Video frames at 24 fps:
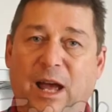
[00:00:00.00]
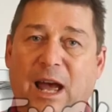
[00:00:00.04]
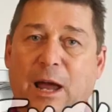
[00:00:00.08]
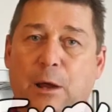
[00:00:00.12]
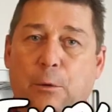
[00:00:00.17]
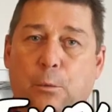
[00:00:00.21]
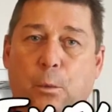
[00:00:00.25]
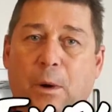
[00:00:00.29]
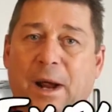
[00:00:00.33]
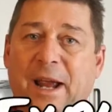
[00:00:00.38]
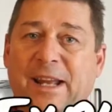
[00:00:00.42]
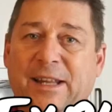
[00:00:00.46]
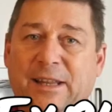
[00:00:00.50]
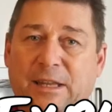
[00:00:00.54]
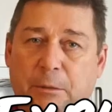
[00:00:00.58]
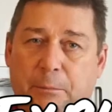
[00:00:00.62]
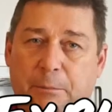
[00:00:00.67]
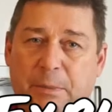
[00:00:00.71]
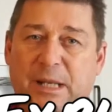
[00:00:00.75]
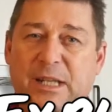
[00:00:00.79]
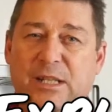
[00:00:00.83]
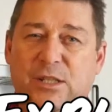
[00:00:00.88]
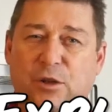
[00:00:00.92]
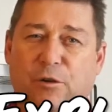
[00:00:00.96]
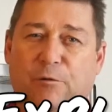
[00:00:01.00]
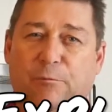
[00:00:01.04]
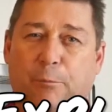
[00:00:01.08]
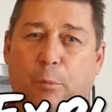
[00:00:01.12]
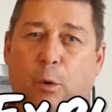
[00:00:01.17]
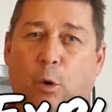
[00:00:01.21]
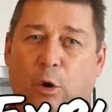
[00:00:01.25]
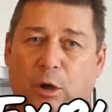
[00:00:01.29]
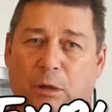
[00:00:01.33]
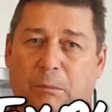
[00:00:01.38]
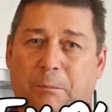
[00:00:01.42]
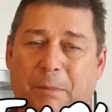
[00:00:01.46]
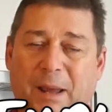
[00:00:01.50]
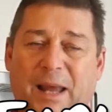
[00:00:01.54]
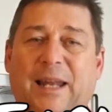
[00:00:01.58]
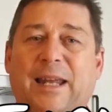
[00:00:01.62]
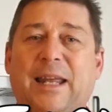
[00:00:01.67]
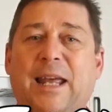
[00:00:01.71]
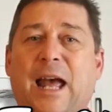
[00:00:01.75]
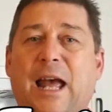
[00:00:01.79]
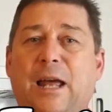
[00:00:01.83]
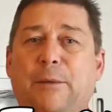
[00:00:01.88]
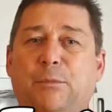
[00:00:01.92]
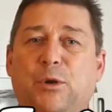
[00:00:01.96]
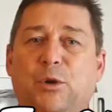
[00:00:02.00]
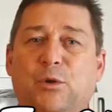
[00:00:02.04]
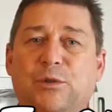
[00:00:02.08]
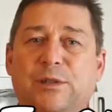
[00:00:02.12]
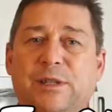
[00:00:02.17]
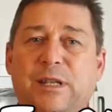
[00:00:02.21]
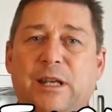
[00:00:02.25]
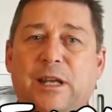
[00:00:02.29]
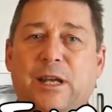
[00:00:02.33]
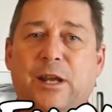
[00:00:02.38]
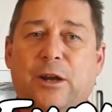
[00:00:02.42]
I weighed the piece of pork belly I'm using